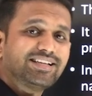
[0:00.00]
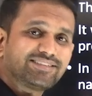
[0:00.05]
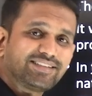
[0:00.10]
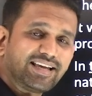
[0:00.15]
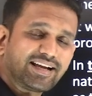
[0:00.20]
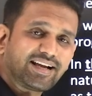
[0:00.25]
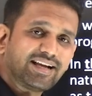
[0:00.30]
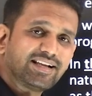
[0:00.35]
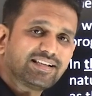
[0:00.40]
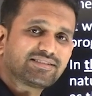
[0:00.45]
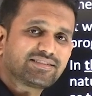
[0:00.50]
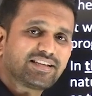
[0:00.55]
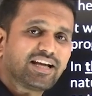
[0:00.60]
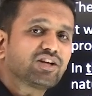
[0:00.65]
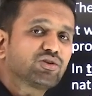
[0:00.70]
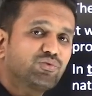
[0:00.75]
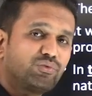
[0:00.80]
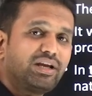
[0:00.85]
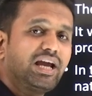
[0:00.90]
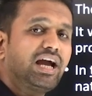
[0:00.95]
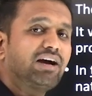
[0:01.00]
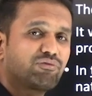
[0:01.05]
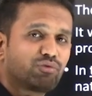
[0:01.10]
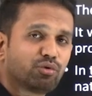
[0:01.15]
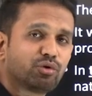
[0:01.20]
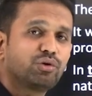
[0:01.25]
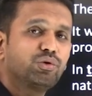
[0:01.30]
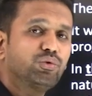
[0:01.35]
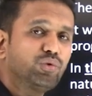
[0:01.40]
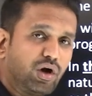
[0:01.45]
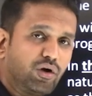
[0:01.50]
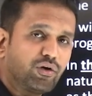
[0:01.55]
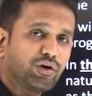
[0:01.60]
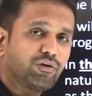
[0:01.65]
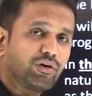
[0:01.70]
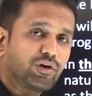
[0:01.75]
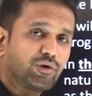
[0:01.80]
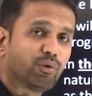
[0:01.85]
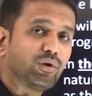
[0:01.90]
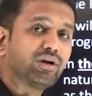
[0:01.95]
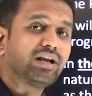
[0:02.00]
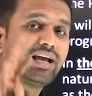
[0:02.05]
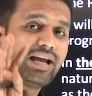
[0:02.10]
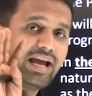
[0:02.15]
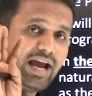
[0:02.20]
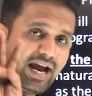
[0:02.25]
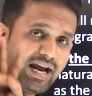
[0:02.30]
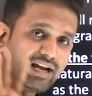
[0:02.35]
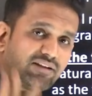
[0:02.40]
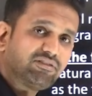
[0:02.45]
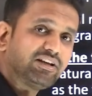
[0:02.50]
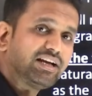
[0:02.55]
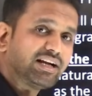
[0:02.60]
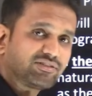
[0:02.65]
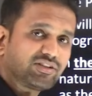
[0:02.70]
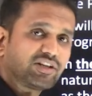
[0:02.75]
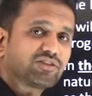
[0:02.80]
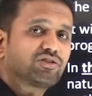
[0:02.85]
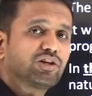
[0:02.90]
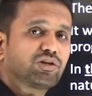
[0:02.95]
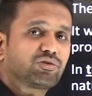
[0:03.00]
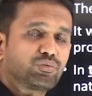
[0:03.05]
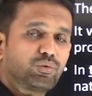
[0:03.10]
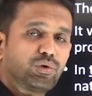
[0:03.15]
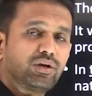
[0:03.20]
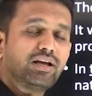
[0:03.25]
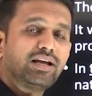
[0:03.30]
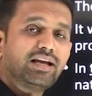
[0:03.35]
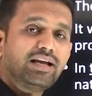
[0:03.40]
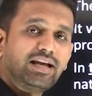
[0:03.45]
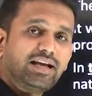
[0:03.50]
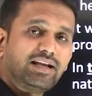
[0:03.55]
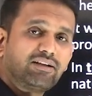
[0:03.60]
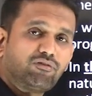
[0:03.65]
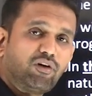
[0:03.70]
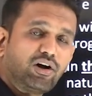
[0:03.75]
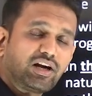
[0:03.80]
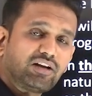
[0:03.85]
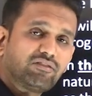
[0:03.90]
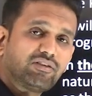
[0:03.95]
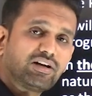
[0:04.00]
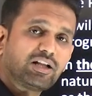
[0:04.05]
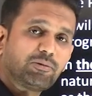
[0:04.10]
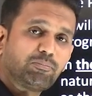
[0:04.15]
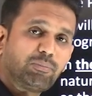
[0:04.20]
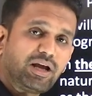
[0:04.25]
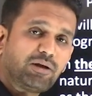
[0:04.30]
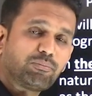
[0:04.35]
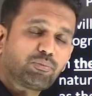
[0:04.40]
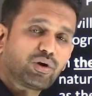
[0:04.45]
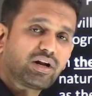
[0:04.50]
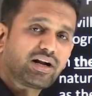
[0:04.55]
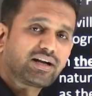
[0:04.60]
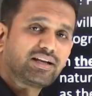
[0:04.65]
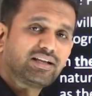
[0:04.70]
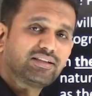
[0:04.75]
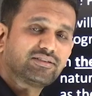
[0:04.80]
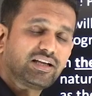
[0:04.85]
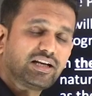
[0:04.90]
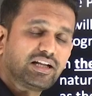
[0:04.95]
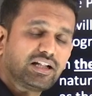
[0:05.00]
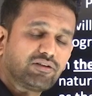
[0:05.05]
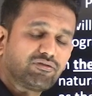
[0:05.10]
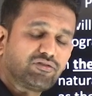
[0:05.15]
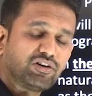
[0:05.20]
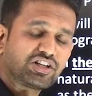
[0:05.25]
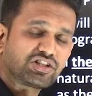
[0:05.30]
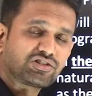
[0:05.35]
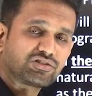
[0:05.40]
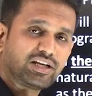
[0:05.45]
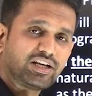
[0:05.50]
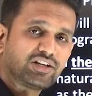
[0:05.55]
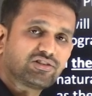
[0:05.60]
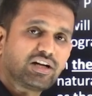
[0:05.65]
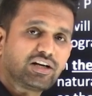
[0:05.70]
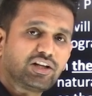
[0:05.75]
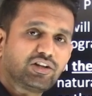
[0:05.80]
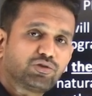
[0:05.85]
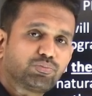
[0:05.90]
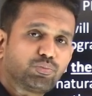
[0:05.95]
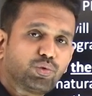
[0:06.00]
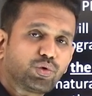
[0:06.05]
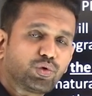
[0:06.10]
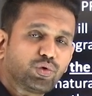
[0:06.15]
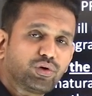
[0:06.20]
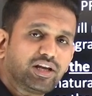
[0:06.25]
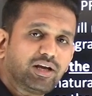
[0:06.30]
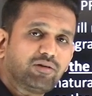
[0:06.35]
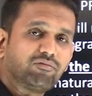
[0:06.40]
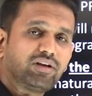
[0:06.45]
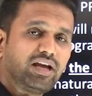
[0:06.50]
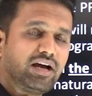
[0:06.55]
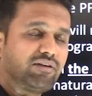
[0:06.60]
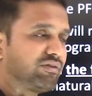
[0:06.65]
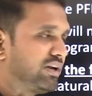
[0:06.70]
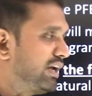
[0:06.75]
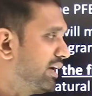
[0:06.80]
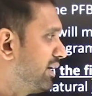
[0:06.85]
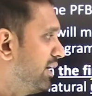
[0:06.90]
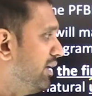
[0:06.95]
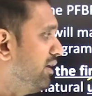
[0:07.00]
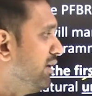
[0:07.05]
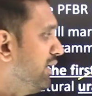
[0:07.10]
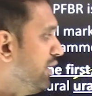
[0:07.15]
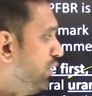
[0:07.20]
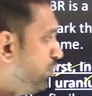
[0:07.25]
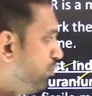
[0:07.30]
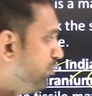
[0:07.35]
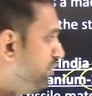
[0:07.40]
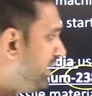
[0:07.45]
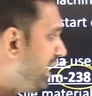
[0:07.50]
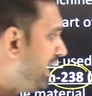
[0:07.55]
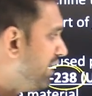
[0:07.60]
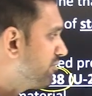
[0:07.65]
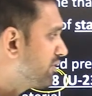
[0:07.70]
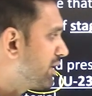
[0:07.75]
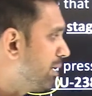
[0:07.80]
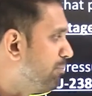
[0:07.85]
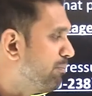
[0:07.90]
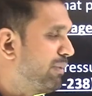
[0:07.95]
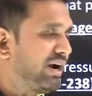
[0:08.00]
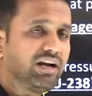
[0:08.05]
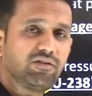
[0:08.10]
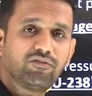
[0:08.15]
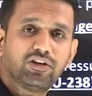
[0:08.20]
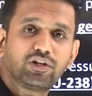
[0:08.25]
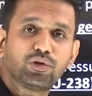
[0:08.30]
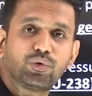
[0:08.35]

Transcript: Second stage we have to do on our own and we are successful. In whatever the byproduct is there in the first stage, that is plutonium we have taken, we have combined with